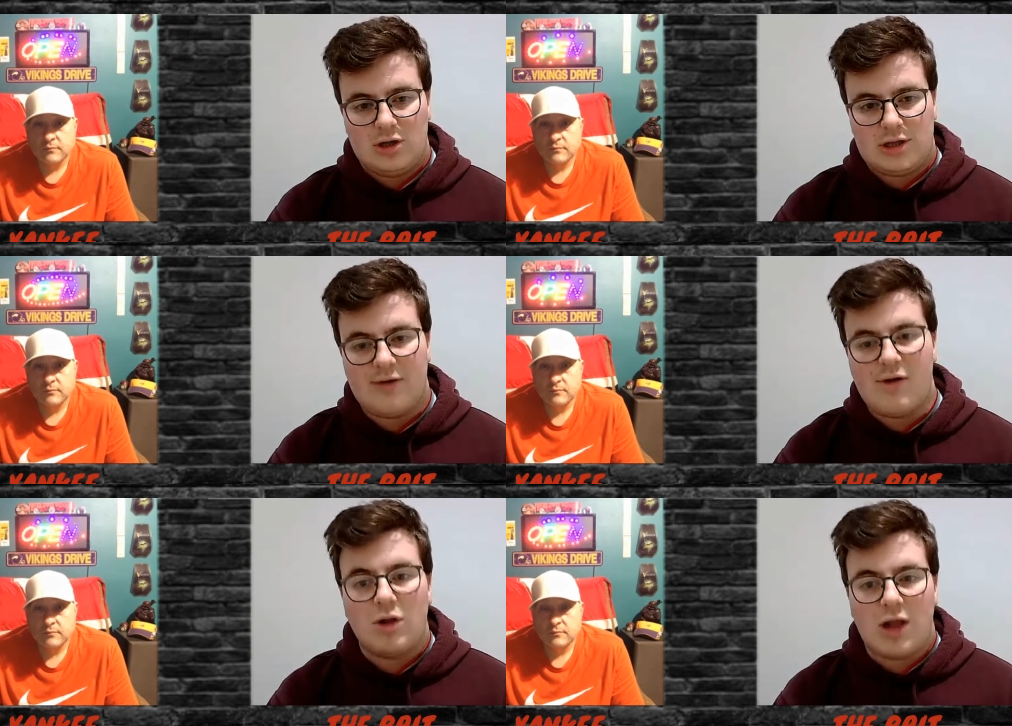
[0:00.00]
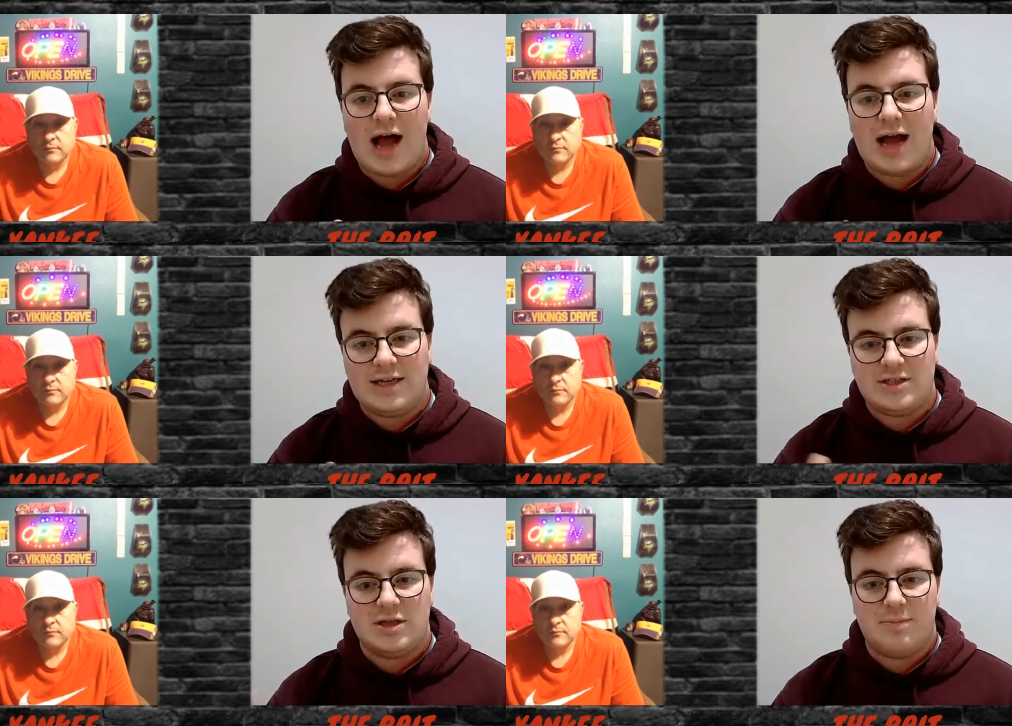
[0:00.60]
Speaker 1: their O
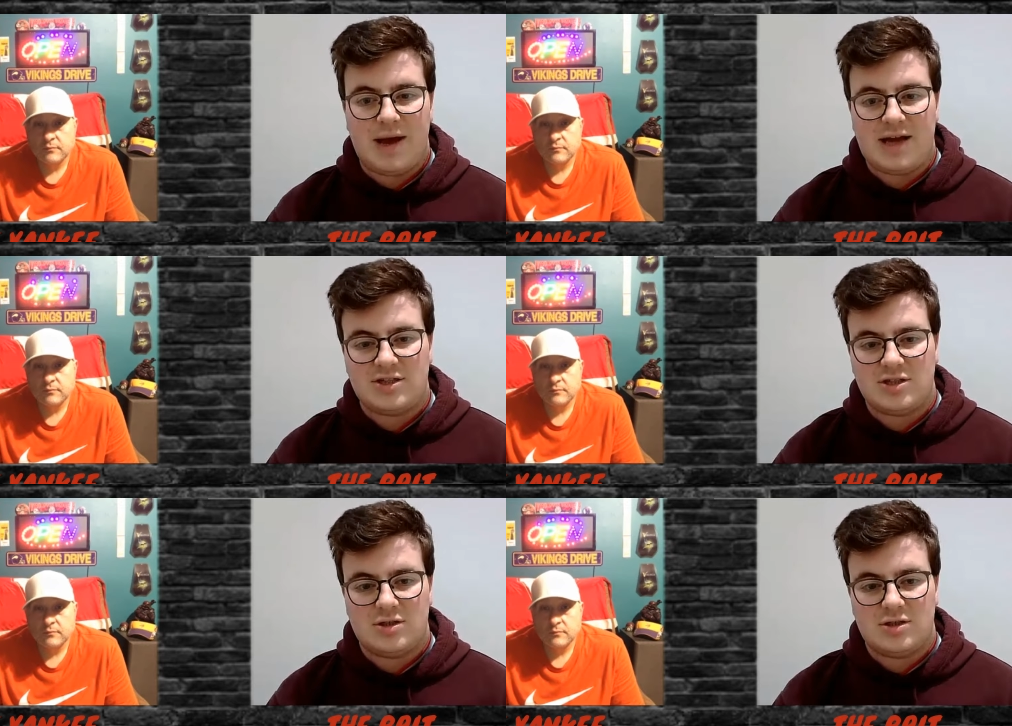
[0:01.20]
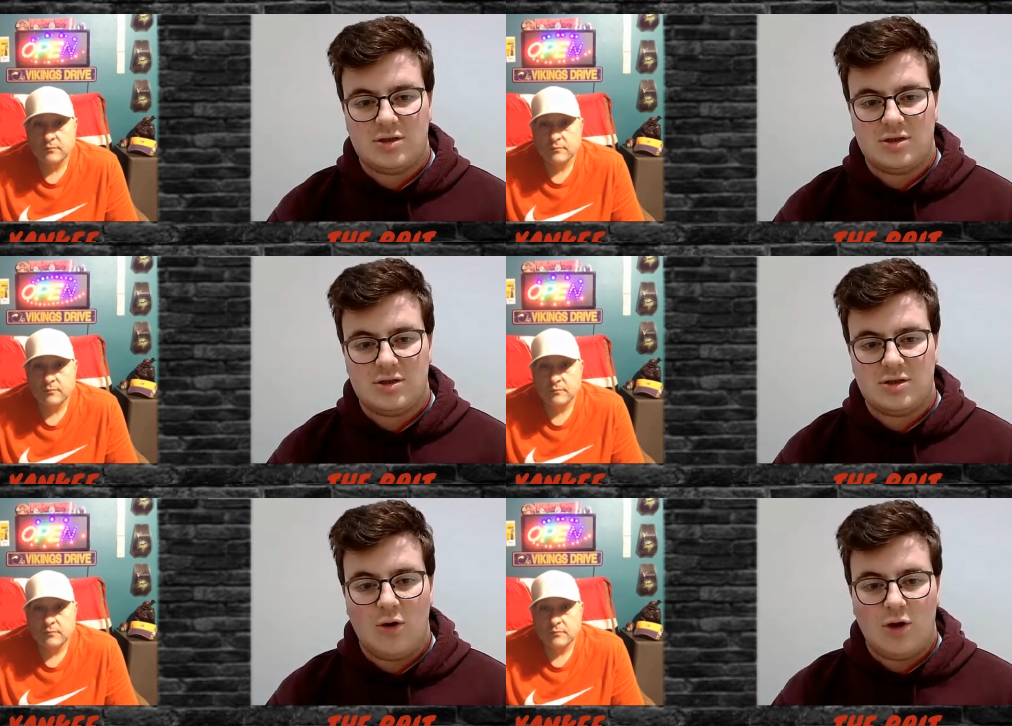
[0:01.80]
line isn't the best
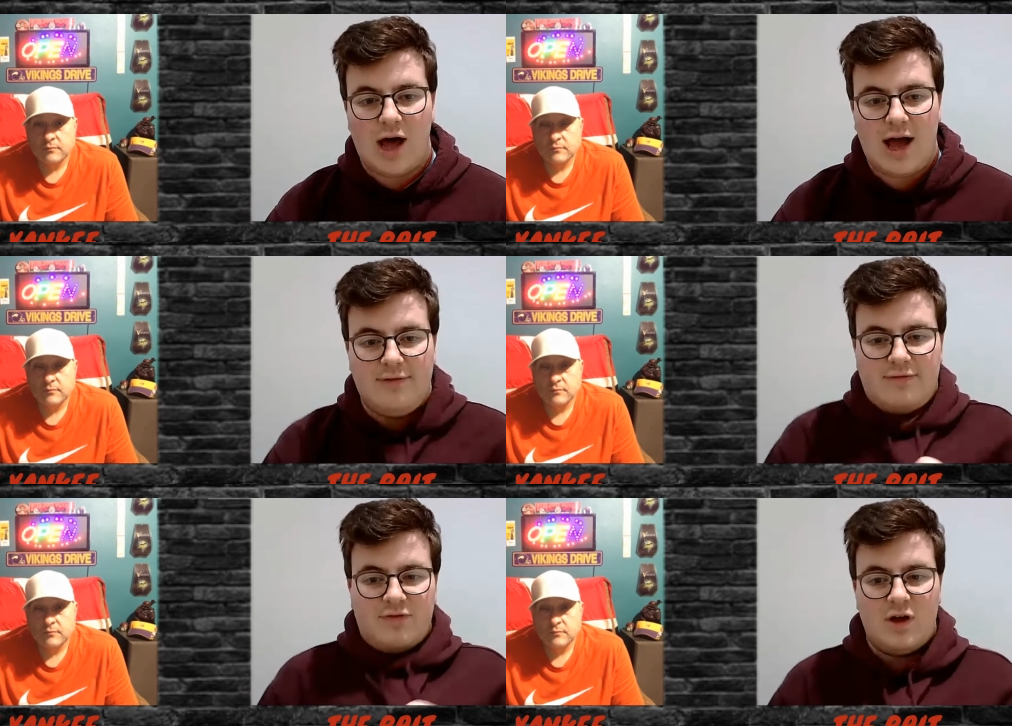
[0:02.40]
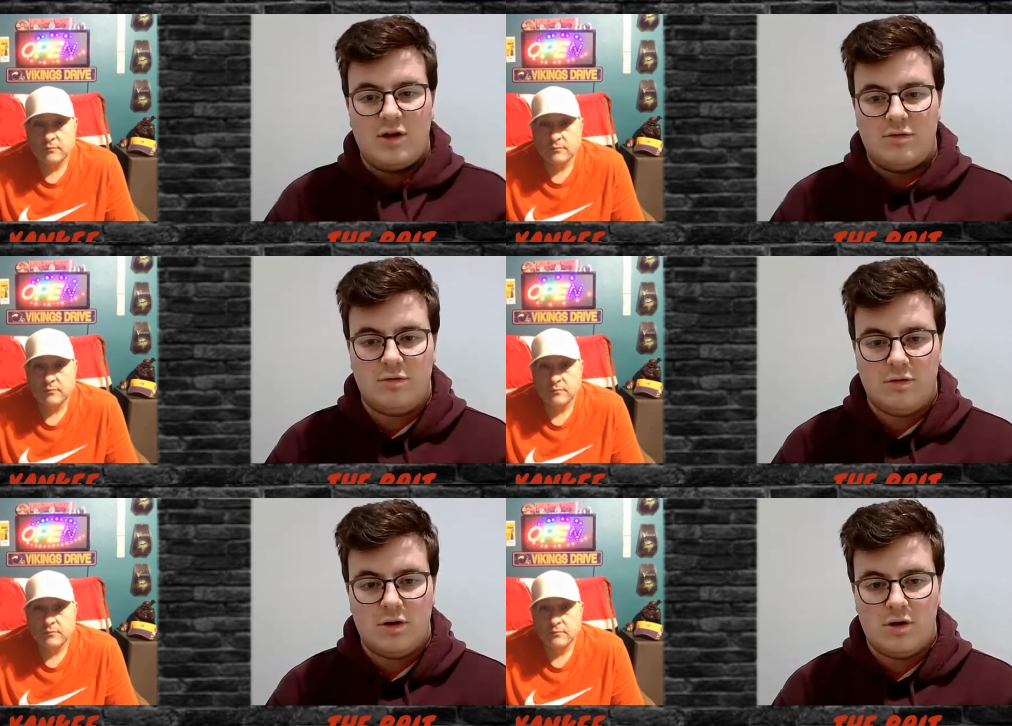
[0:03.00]
O line for
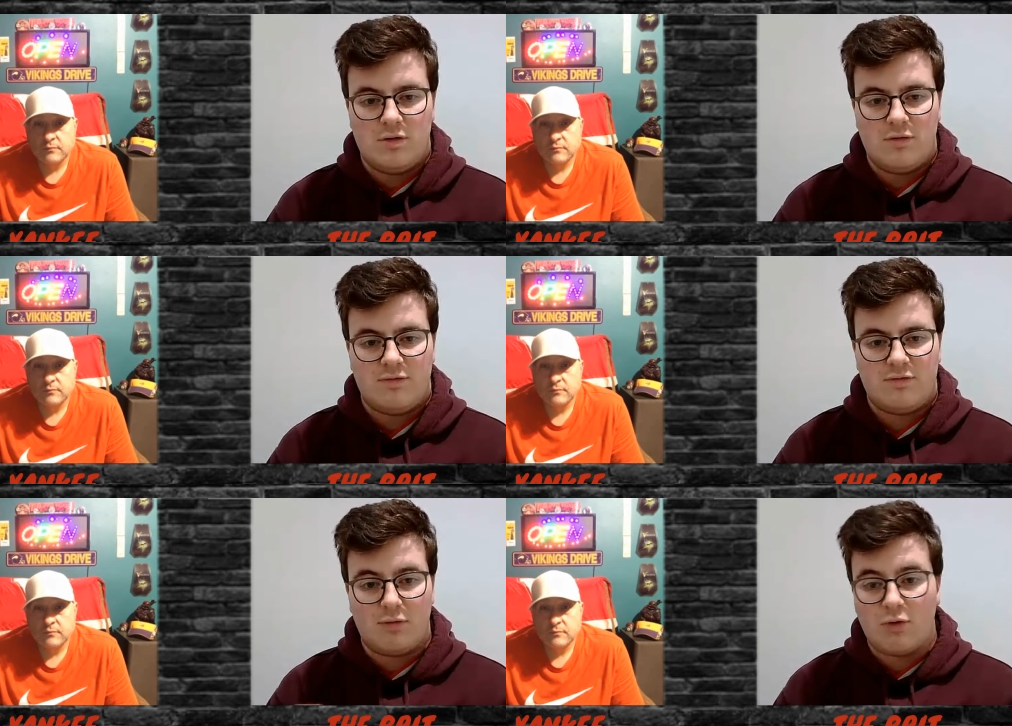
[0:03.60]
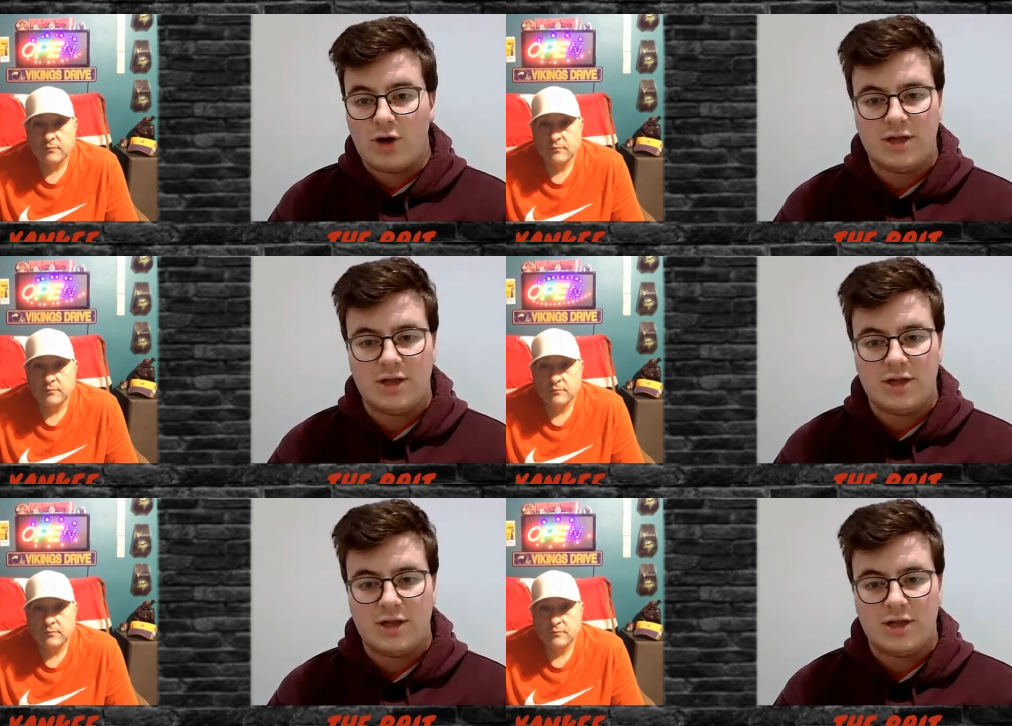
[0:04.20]
for running the
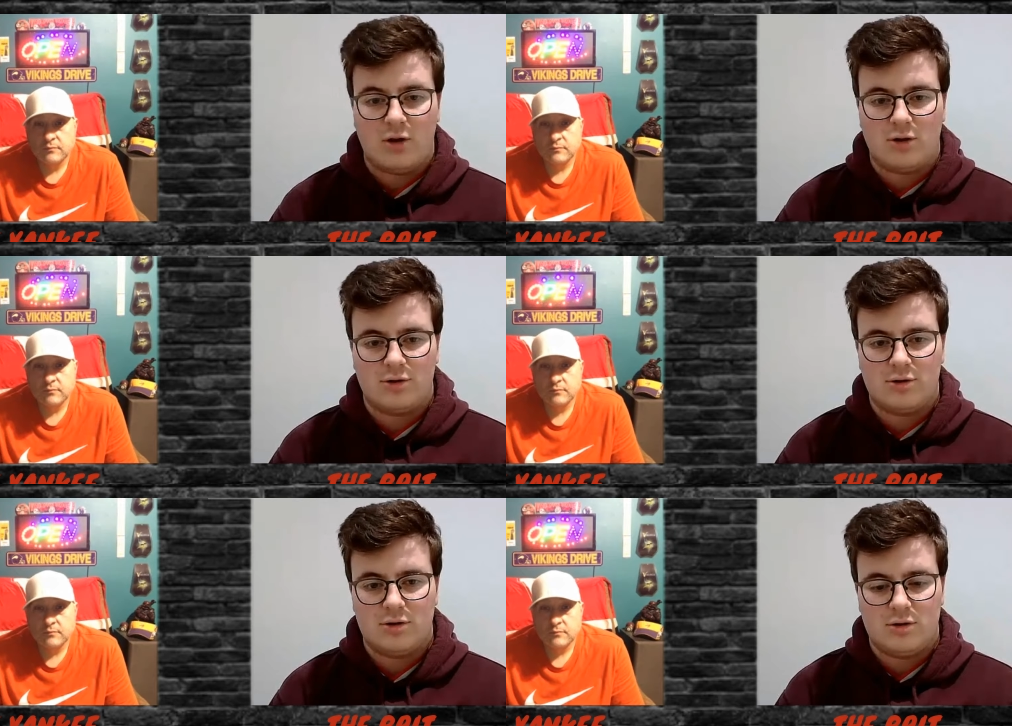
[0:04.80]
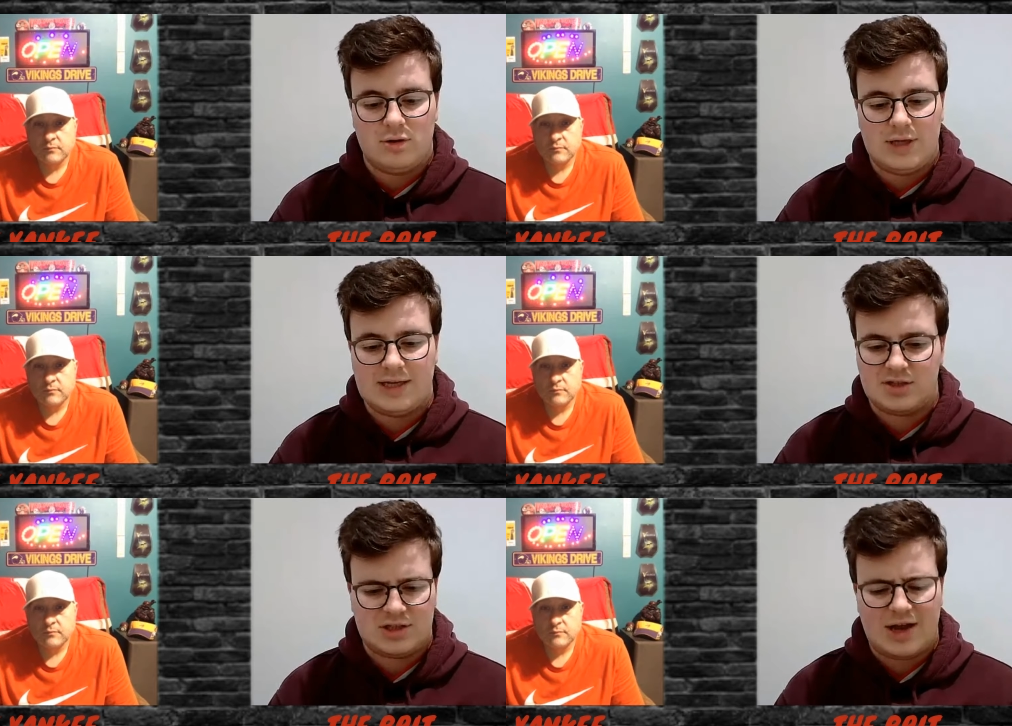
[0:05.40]
ball
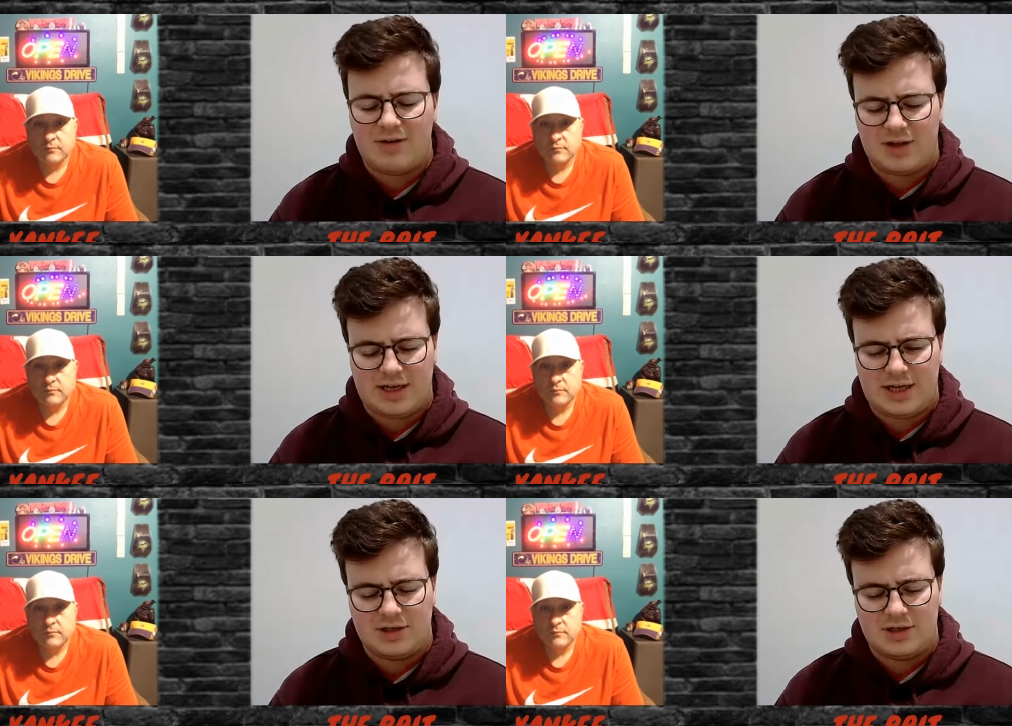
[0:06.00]
necessarily.